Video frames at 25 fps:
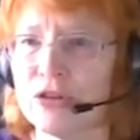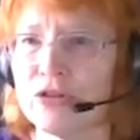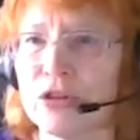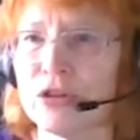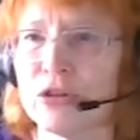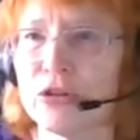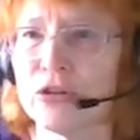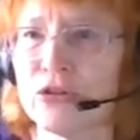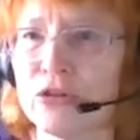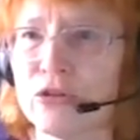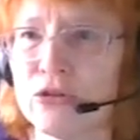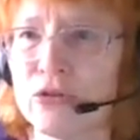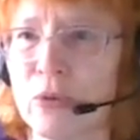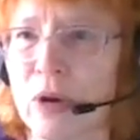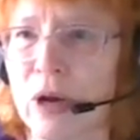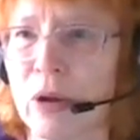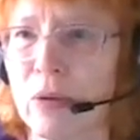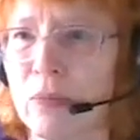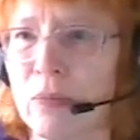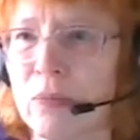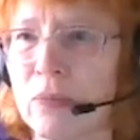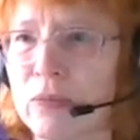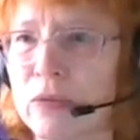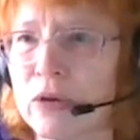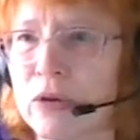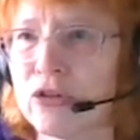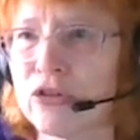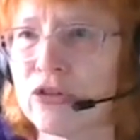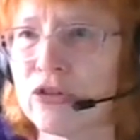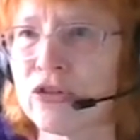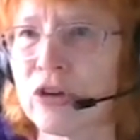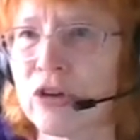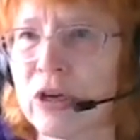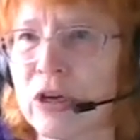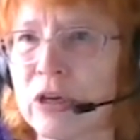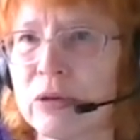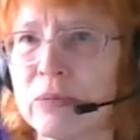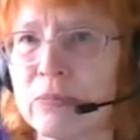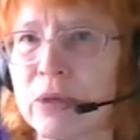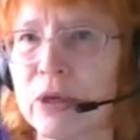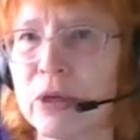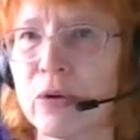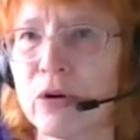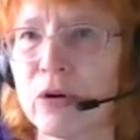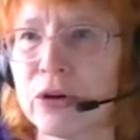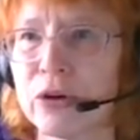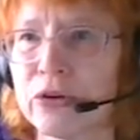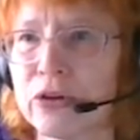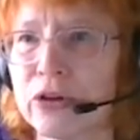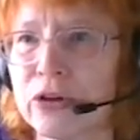discuss as well, which would be
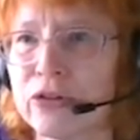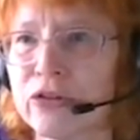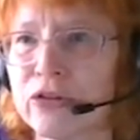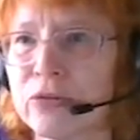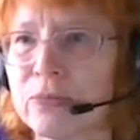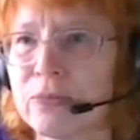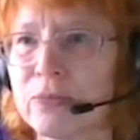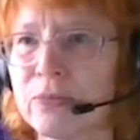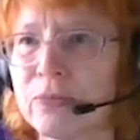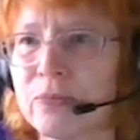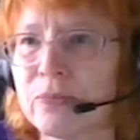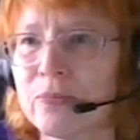quite nice.